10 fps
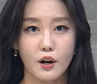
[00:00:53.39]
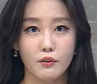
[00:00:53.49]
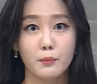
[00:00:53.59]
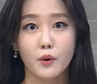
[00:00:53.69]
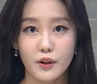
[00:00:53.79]

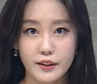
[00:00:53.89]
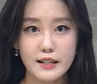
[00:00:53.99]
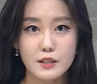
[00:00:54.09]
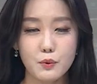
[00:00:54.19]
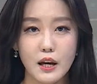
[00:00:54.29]
For more on
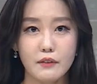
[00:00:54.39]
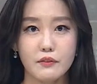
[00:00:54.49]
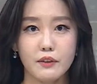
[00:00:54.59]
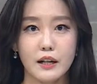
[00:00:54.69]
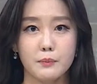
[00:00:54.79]
this, we have
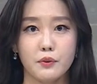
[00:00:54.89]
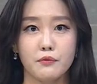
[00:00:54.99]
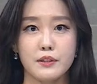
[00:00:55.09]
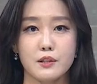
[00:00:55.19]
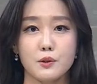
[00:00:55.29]
invited
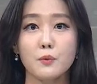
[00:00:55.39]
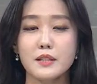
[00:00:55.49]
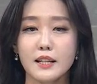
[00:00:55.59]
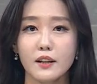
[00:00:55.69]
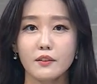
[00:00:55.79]
Professor Song
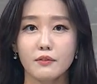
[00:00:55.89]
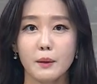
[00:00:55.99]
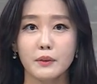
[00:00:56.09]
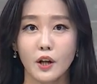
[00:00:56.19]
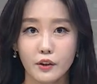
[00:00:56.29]
tae
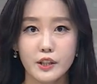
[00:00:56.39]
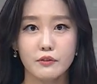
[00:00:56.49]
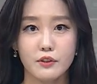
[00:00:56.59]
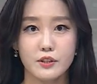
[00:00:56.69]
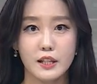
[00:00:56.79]
from Kyung
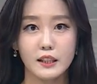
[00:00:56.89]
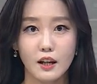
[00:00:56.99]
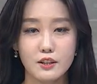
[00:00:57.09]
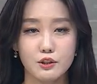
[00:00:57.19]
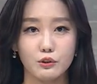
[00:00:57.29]
University
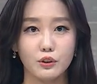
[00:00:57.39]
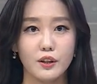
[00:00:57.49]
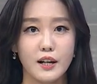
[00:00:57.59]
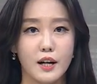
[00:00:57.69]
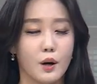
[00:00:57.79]
Law School.
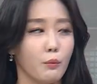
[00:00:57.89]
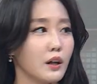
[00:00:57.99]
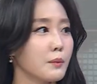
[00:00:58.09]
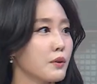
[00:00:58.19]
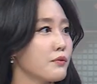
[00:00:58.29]

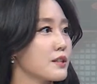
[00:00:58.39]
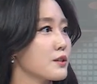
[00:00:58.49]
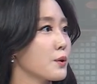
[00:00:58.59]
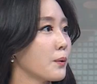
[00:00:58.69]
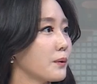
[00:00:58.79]
Welcome,
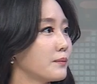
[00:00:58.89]
Professor Song.